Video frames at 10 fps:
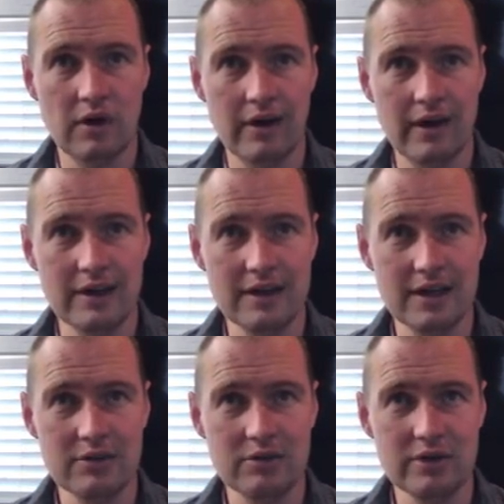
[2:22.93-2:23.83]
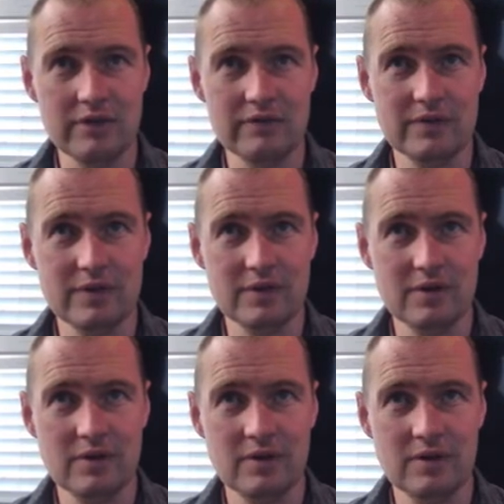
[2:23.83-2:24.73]
All right, next one.
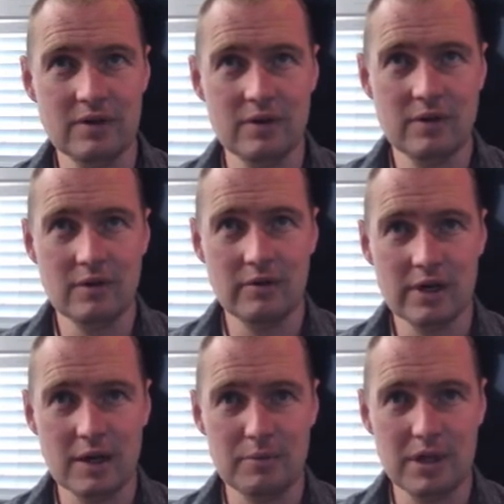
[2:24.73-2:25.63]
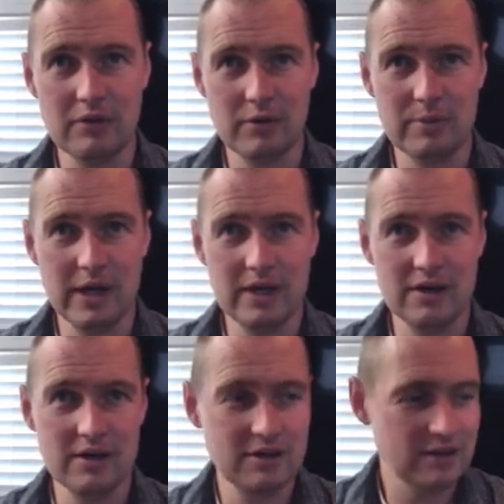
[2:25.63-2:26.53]
We got P for
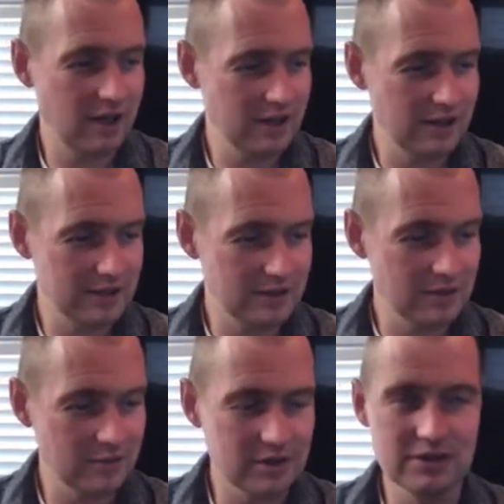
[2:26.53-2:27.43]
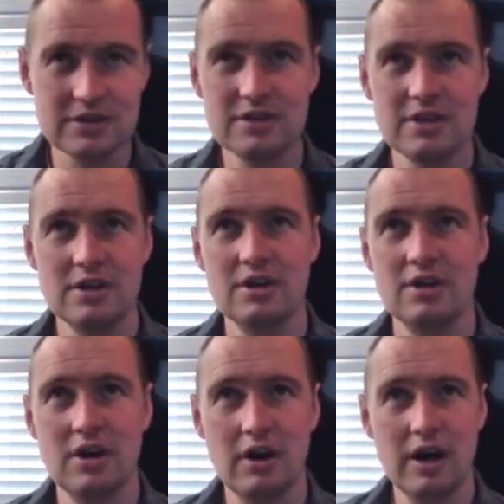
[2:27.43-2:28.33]
painter. I like these ones.
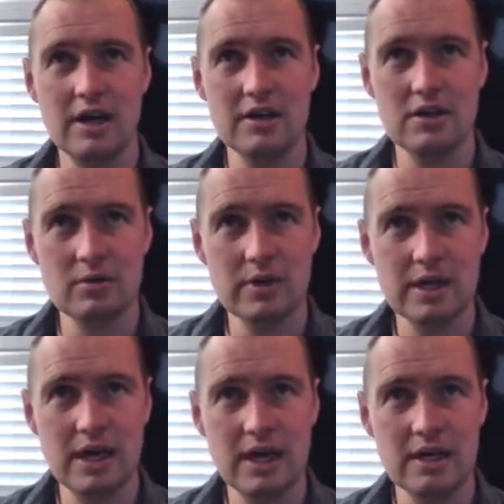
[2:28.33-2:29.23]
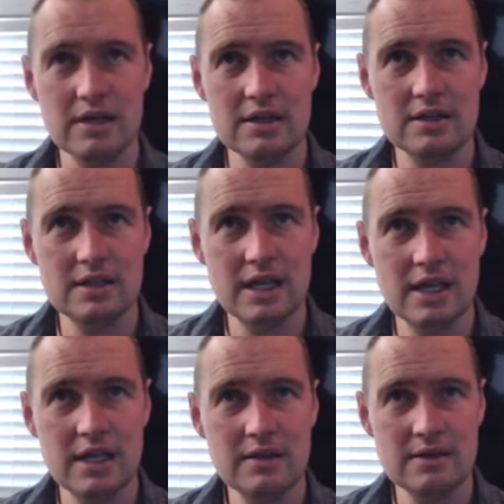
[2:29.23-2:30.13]
All right, so we got
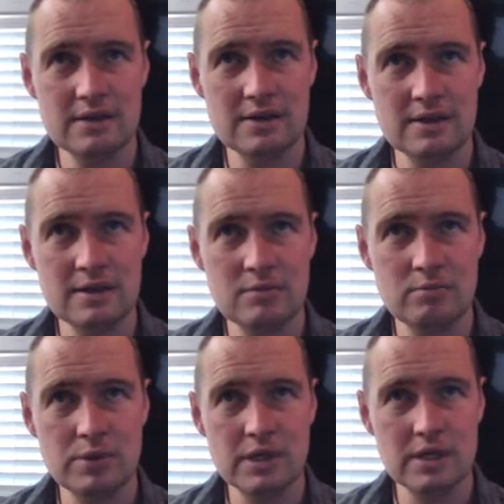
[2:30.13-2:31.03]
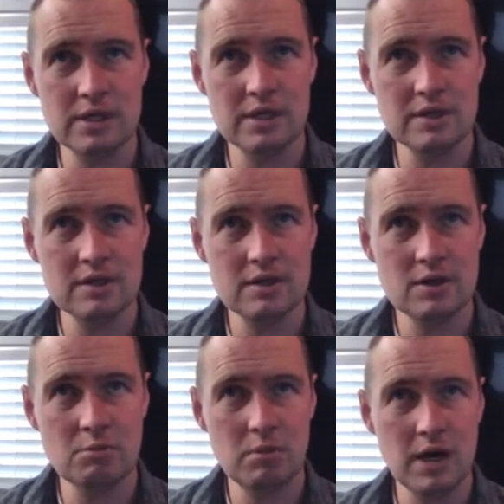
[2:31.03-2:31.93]
10p
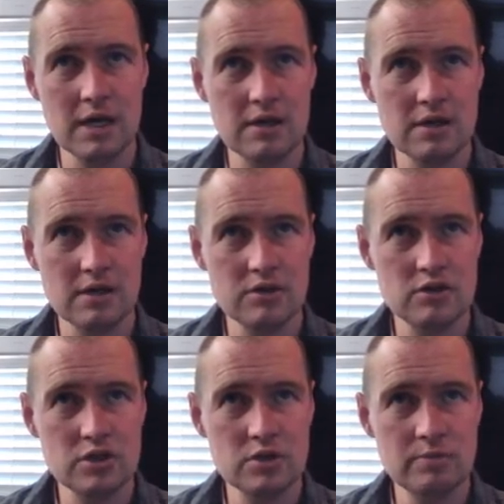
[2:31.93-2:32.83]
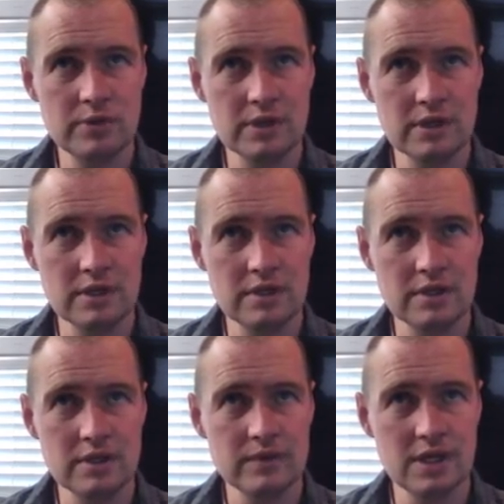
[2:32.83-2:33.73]
minus
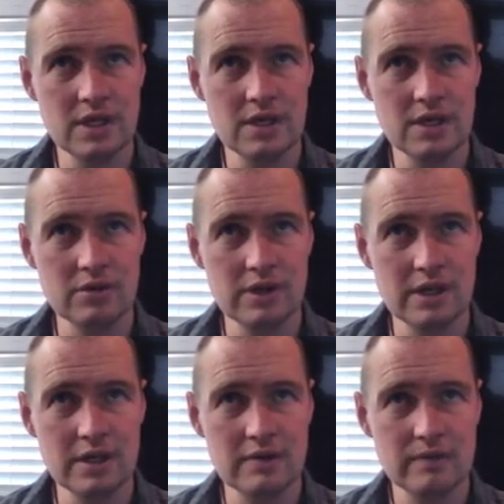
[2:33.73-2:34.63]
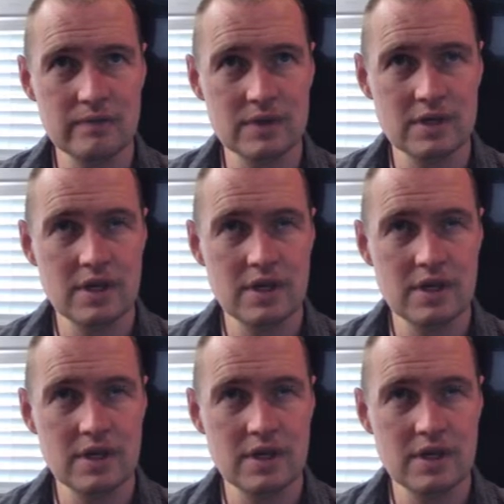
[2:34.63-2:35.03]
2p equals 8.